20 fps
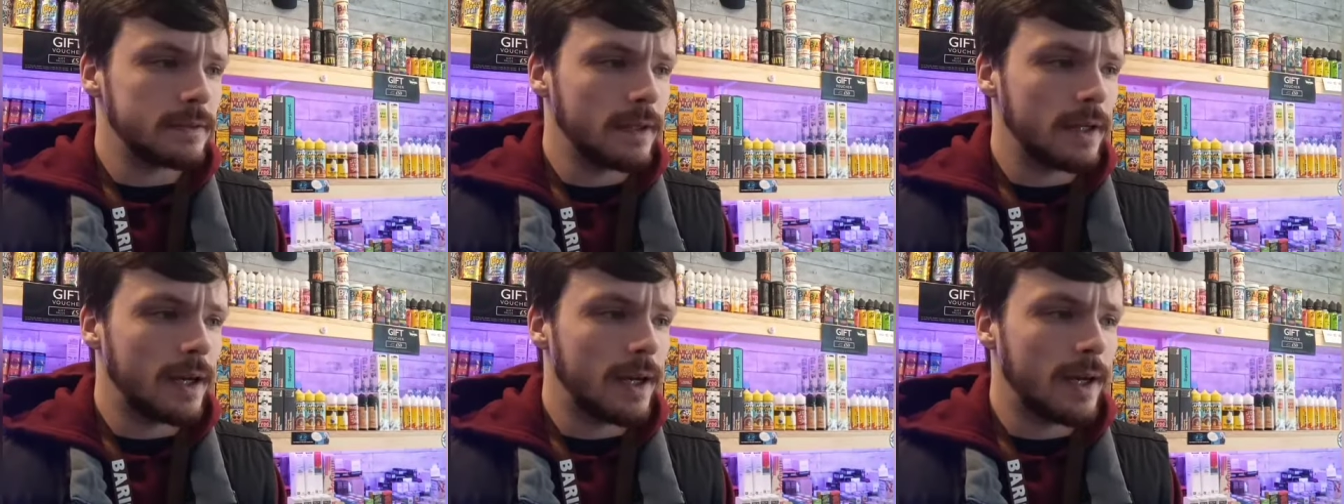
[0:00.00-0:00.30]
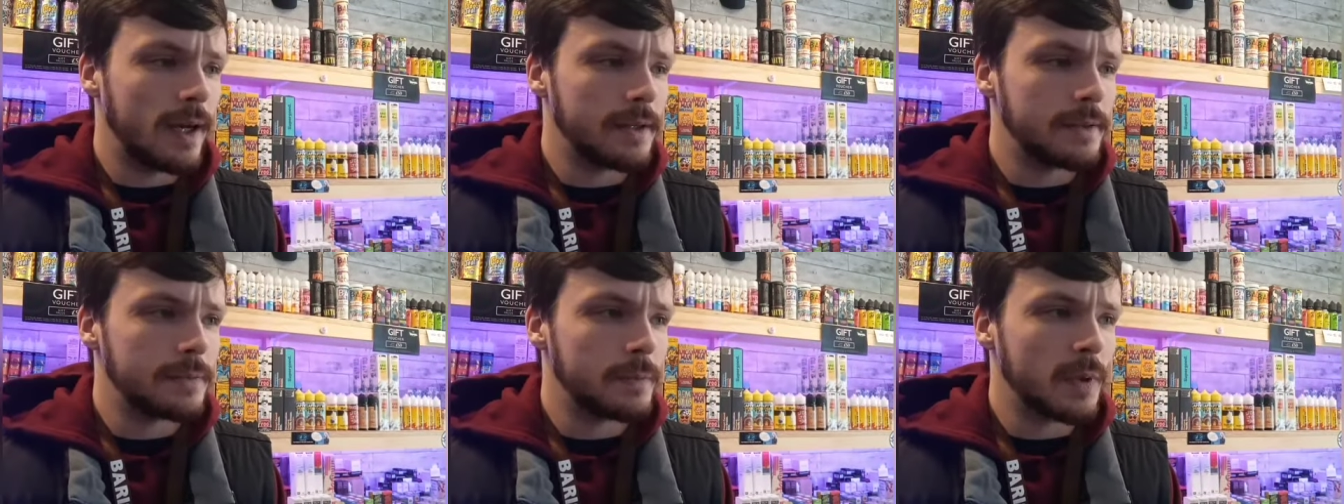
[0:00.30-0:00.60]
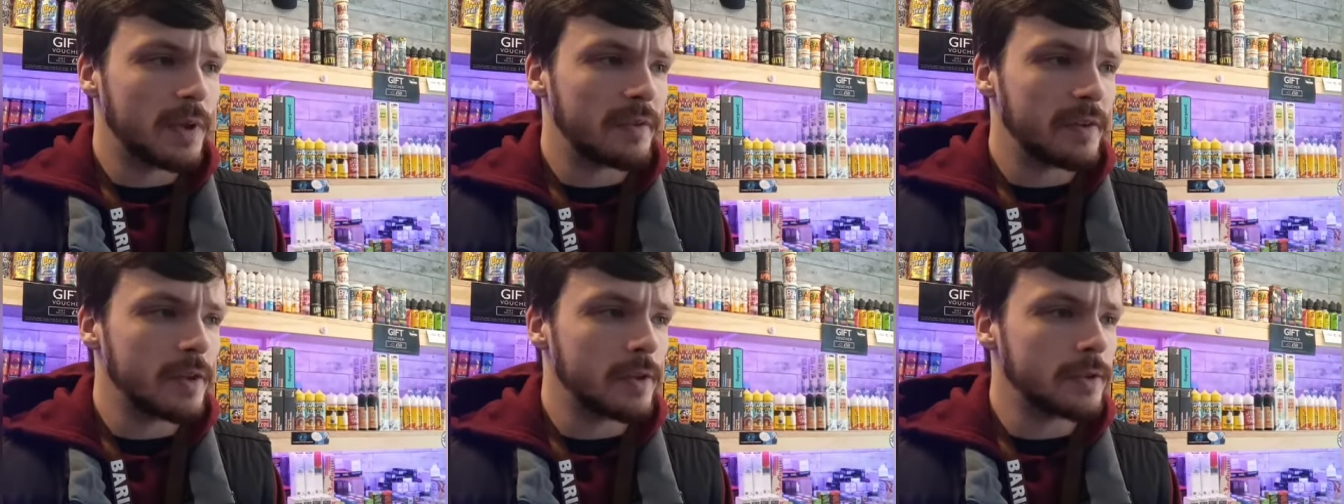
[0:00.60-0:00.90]
And
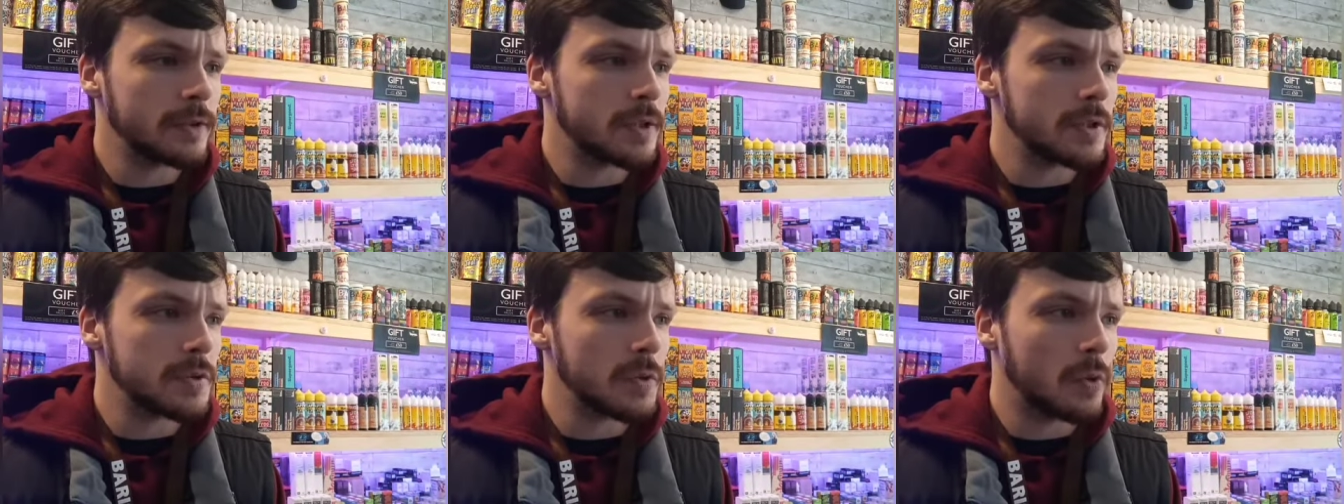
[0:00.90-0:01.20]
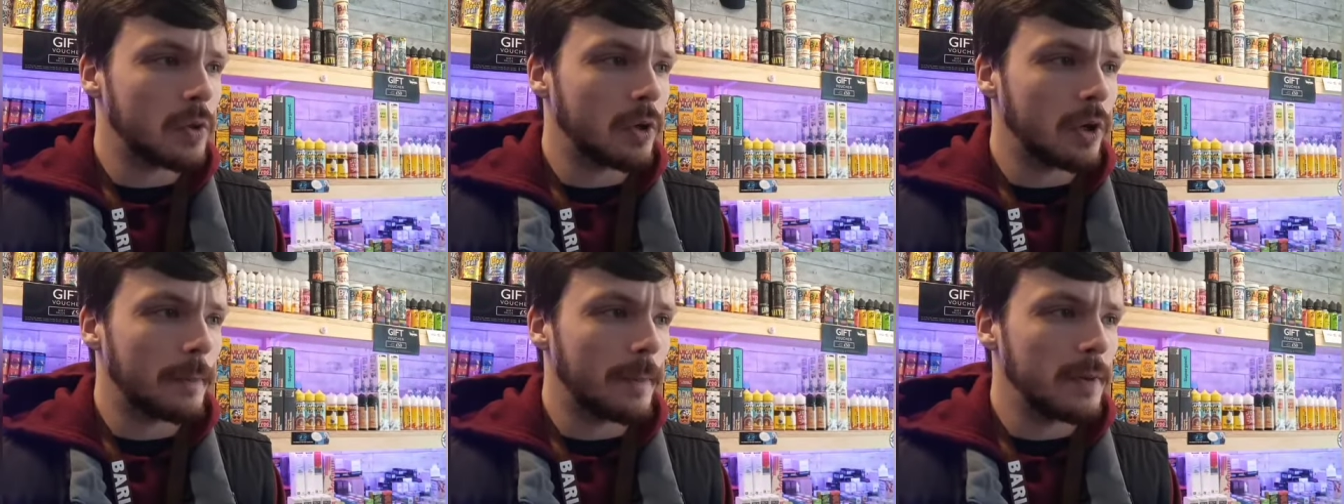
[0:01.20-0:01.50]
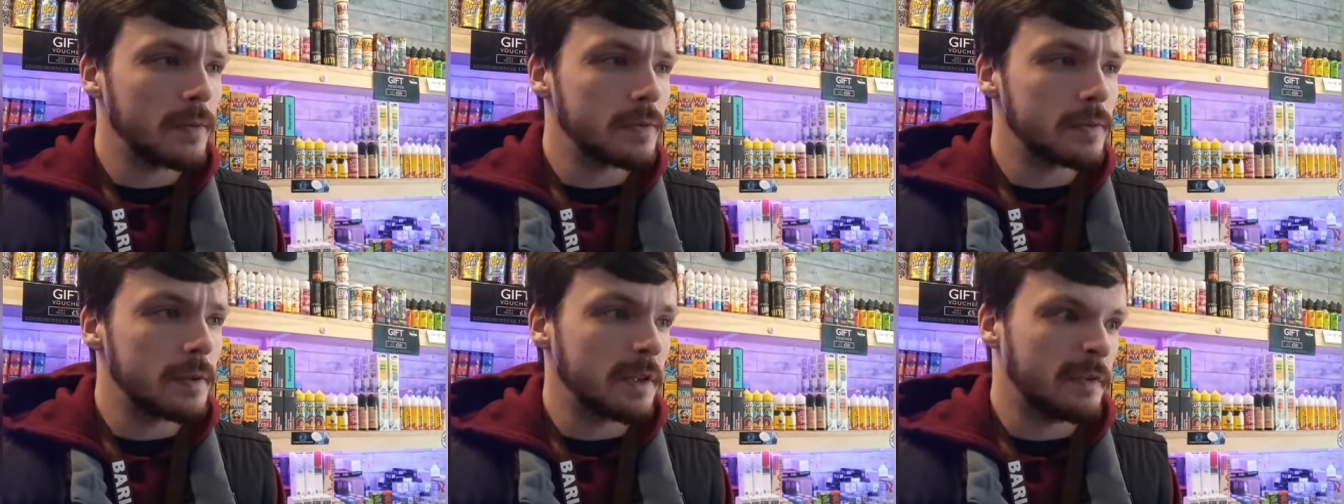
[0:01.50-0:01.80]
what have I got to talk
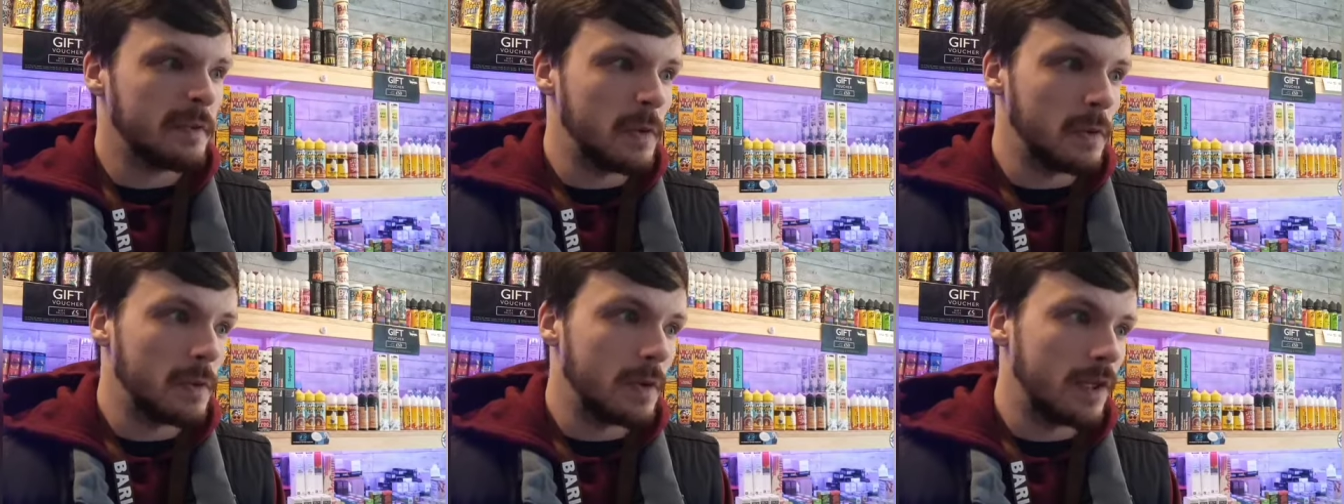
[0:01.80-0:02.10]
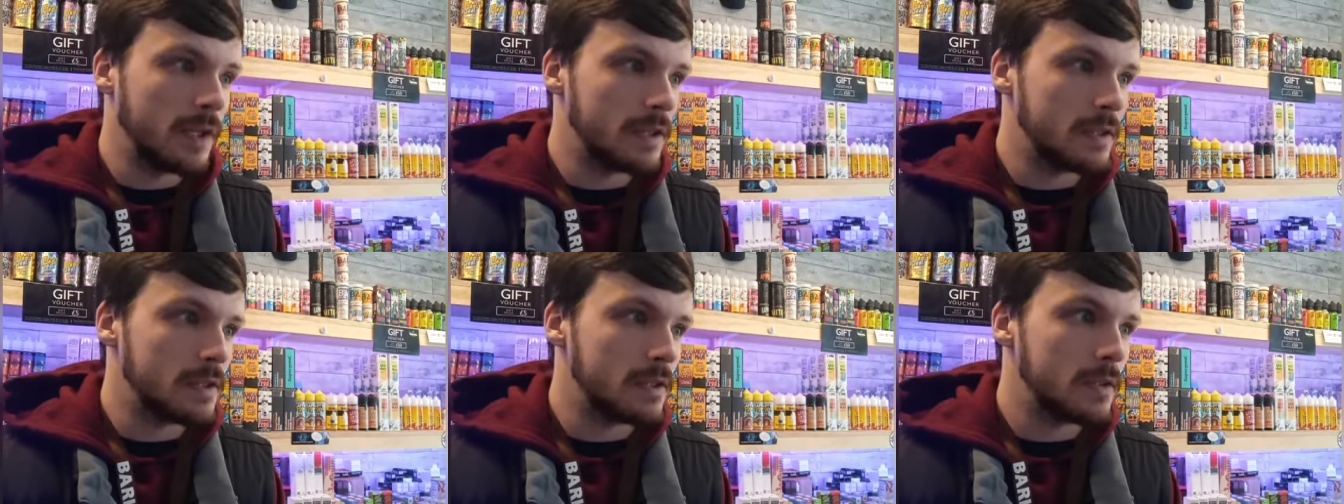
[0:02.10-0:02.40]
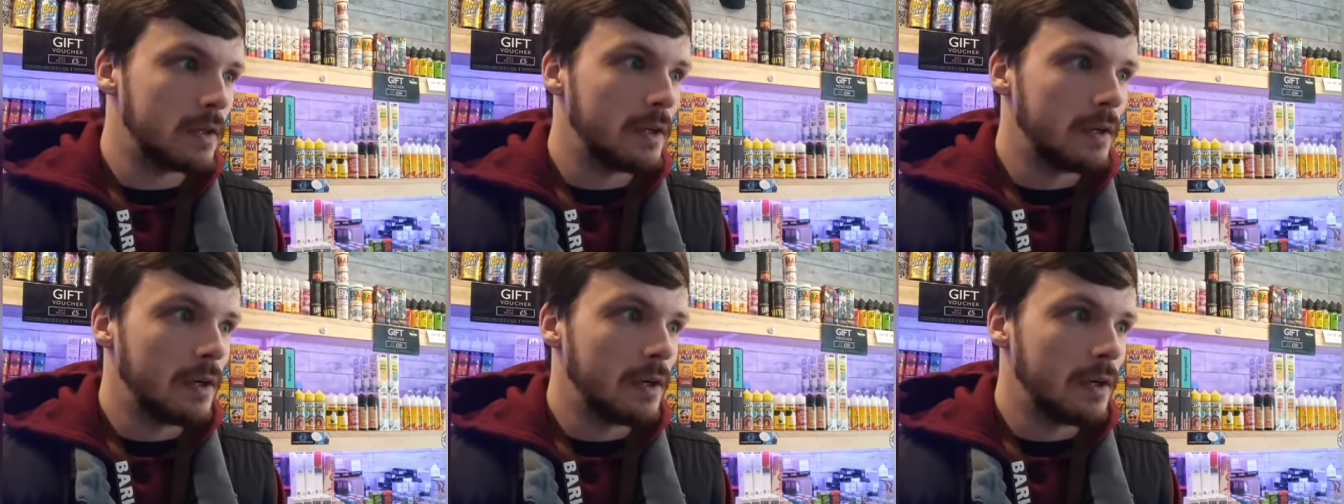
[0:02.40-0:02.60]
about? Well, a few things.